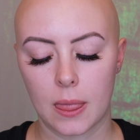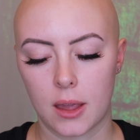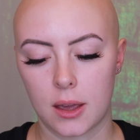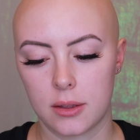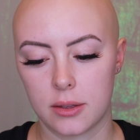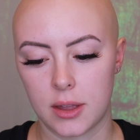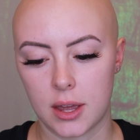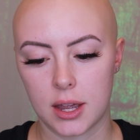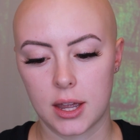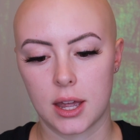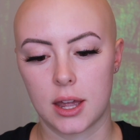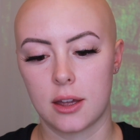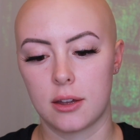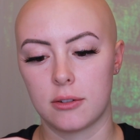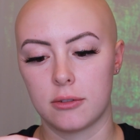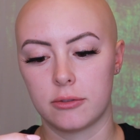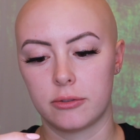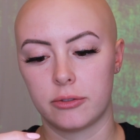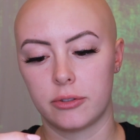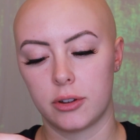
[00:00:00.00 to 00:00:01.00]
they
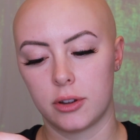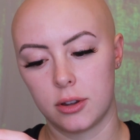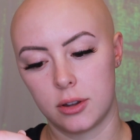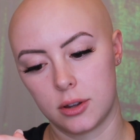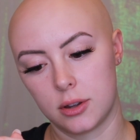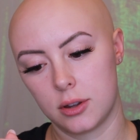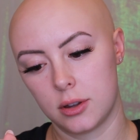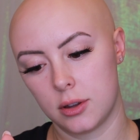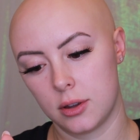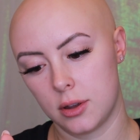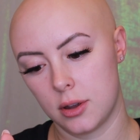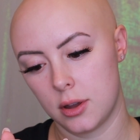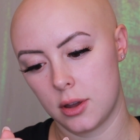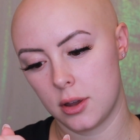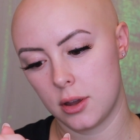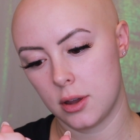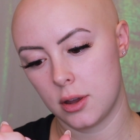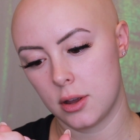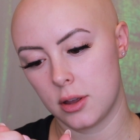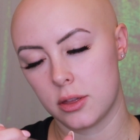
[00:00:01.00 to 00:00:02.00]
give
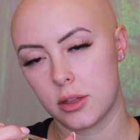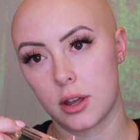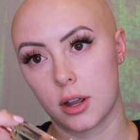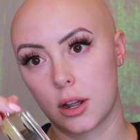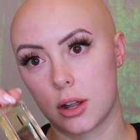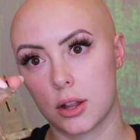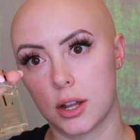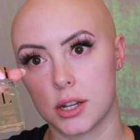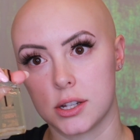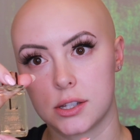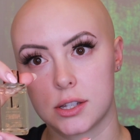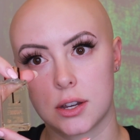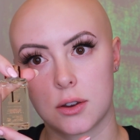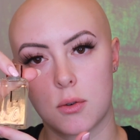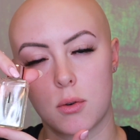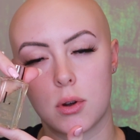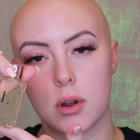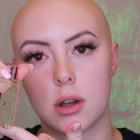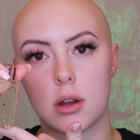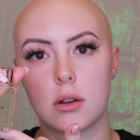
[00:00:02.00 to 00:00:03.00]
the
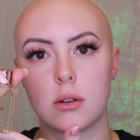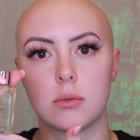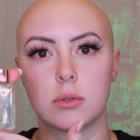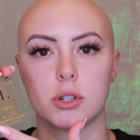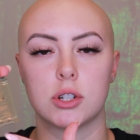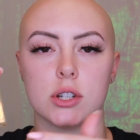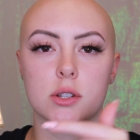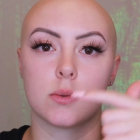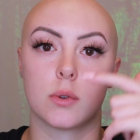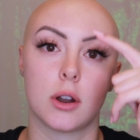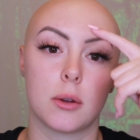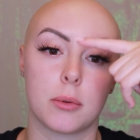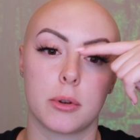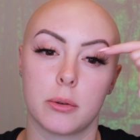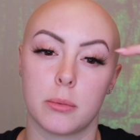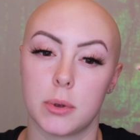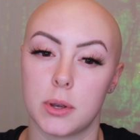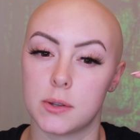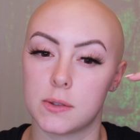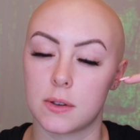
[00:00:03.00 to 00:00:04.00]
cleansing oil, which is what I'm going
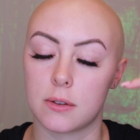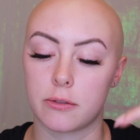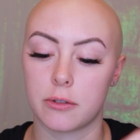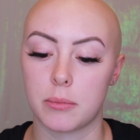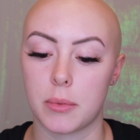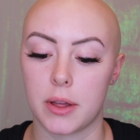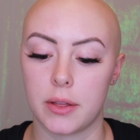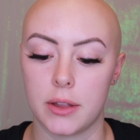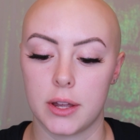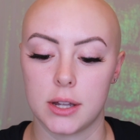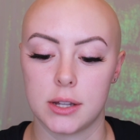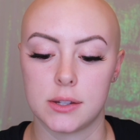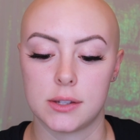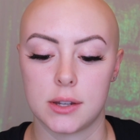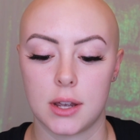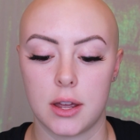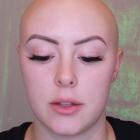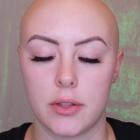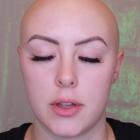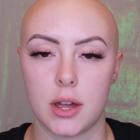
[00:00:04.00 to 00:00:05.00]
to be using for my
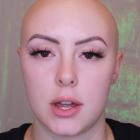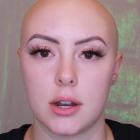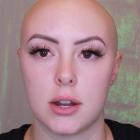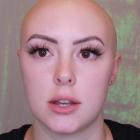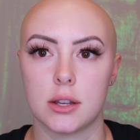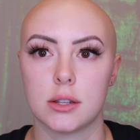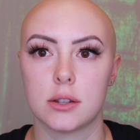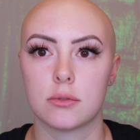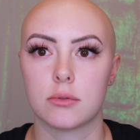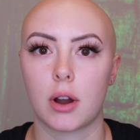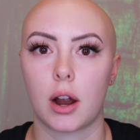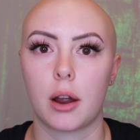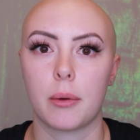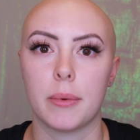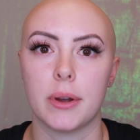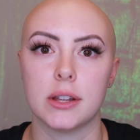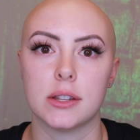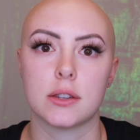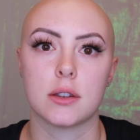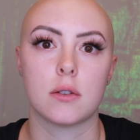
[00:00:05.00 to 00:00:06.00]
lids, and then it
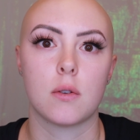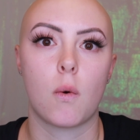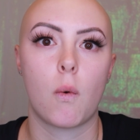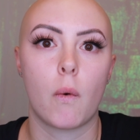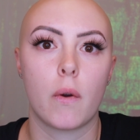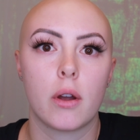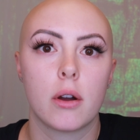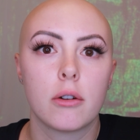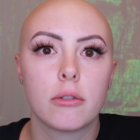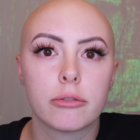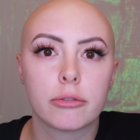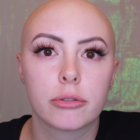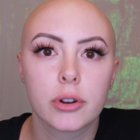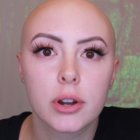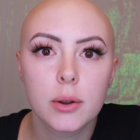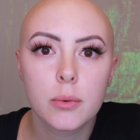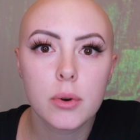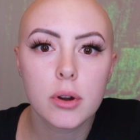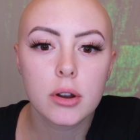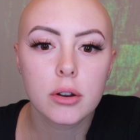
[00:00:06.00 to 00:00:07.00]
recommends an
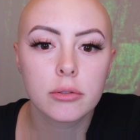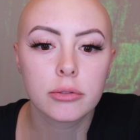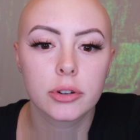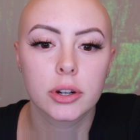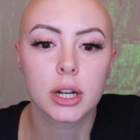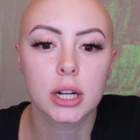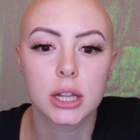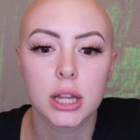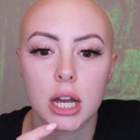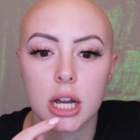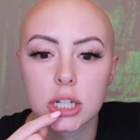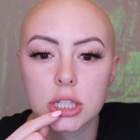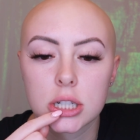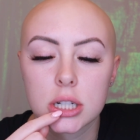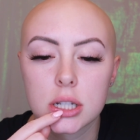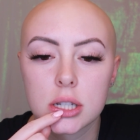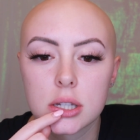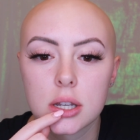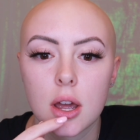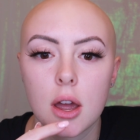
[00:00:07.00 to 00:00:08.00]
oil-free one for your
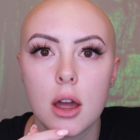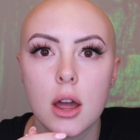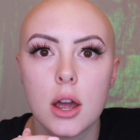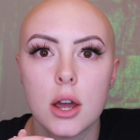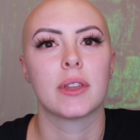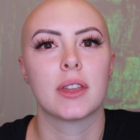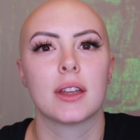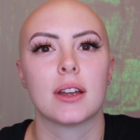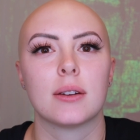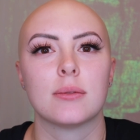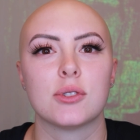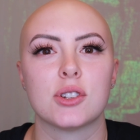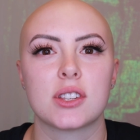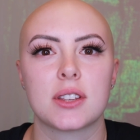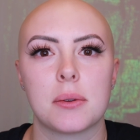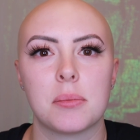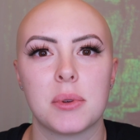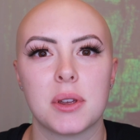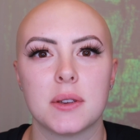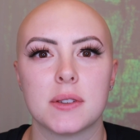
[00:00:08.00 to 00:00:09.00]
lashes. I'm just
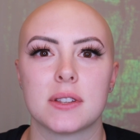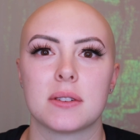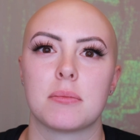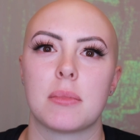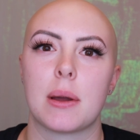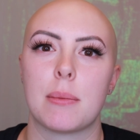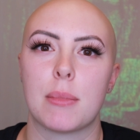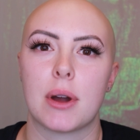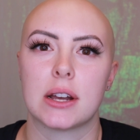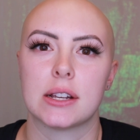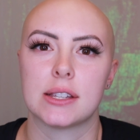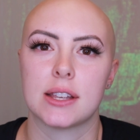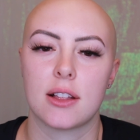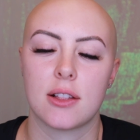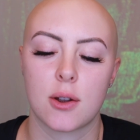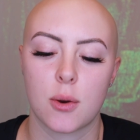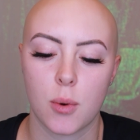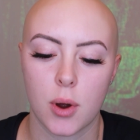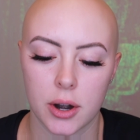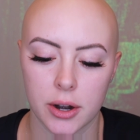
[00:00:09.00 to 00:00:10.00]
going to be using my
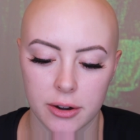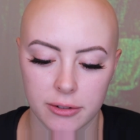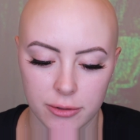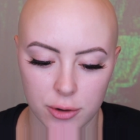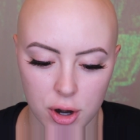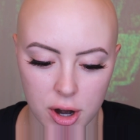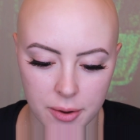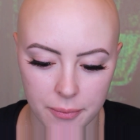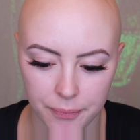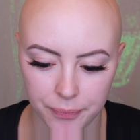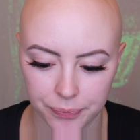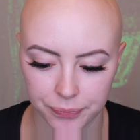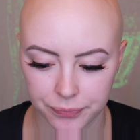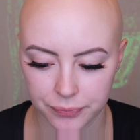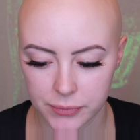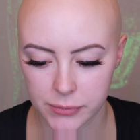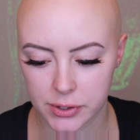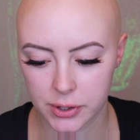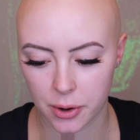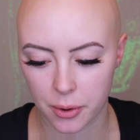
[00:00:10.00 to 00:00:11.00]
micellar water for it.
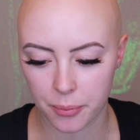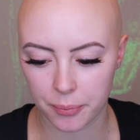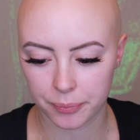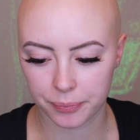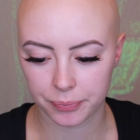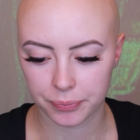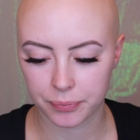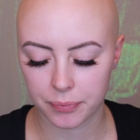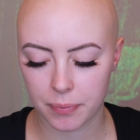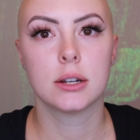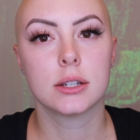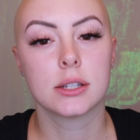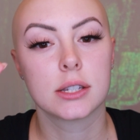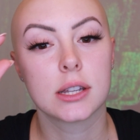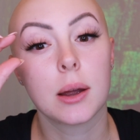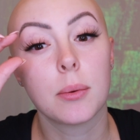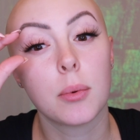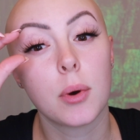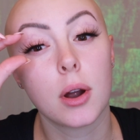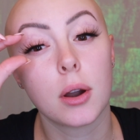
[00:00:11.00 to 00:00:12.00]
So
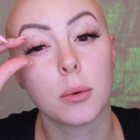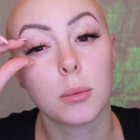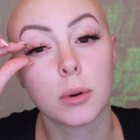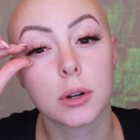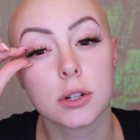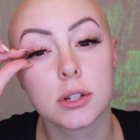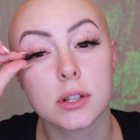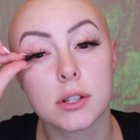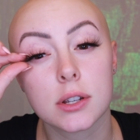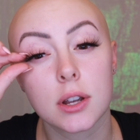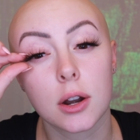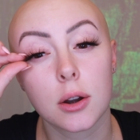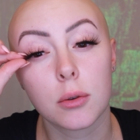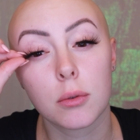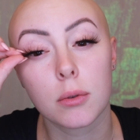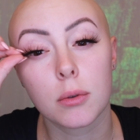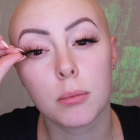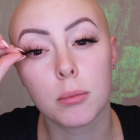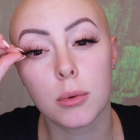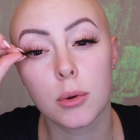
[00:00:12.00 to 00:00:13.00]
step 1, we're just going to
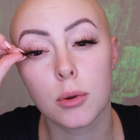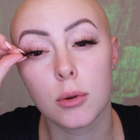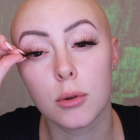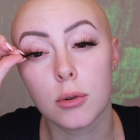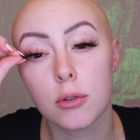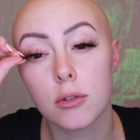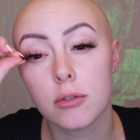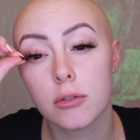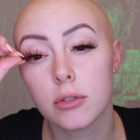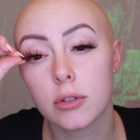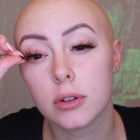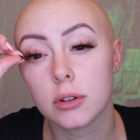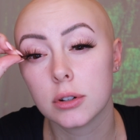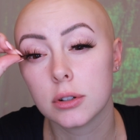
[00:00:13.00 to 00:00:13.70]
remove.